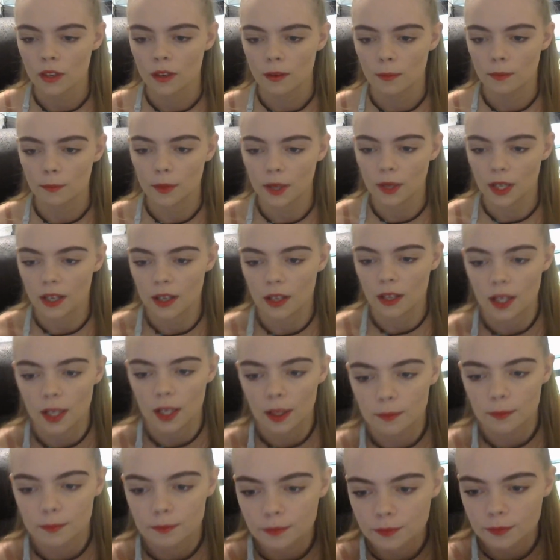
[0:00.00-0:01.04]
But
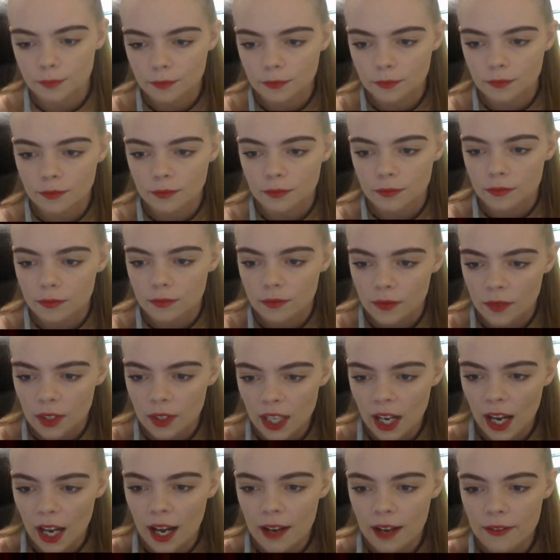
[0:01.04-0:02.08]

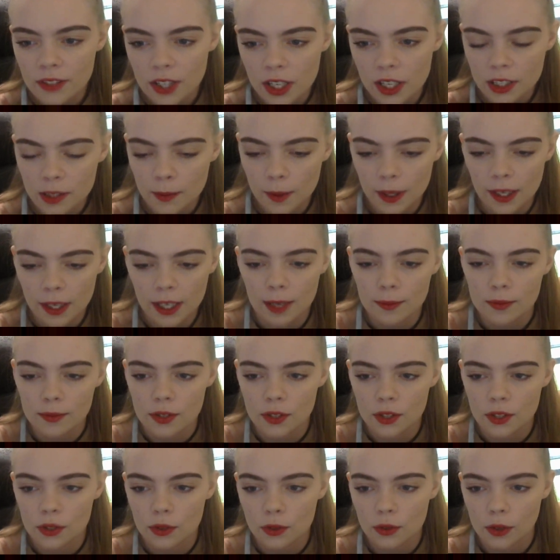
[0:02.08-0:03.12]
yeah, I've talked about
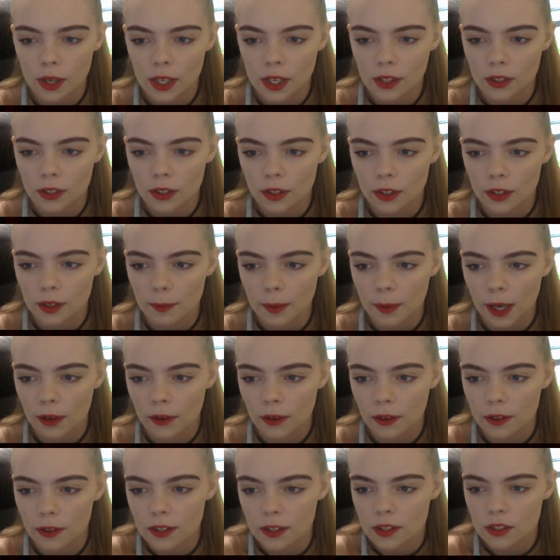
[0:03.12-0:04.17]
hamsters quite a good amount
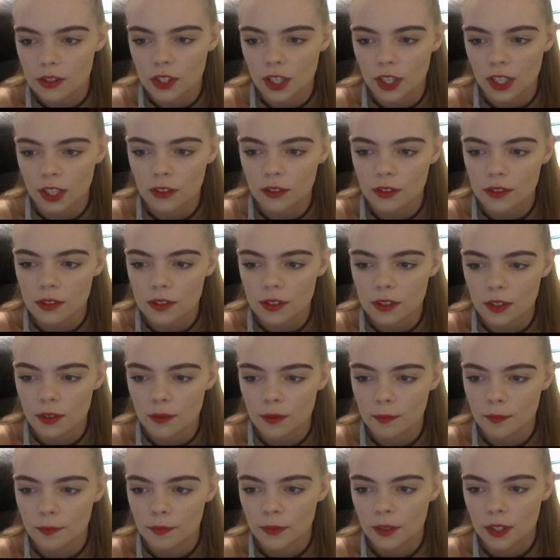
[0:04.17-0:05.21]
on this channel, so
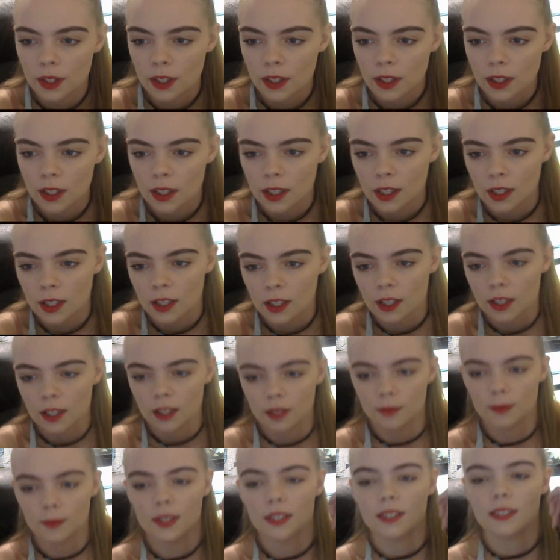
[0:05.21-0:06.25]

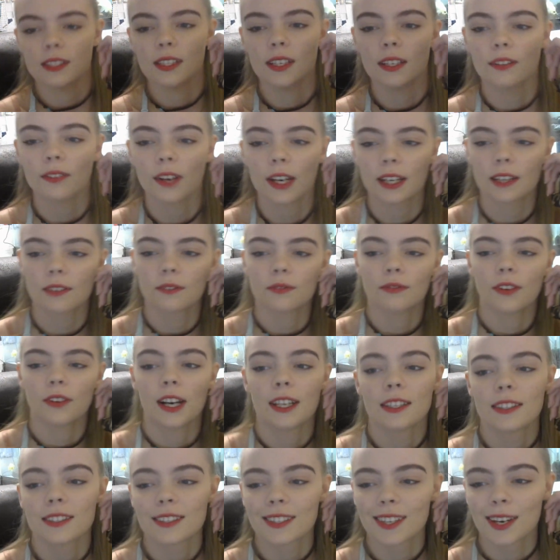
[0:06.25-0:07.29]
let me see if I can
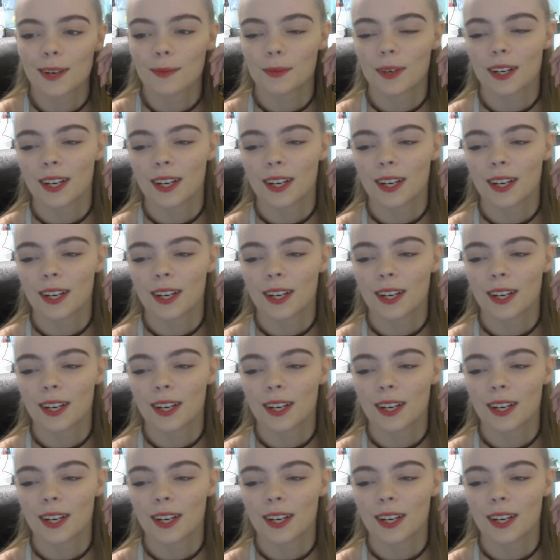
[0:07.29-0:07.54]
find some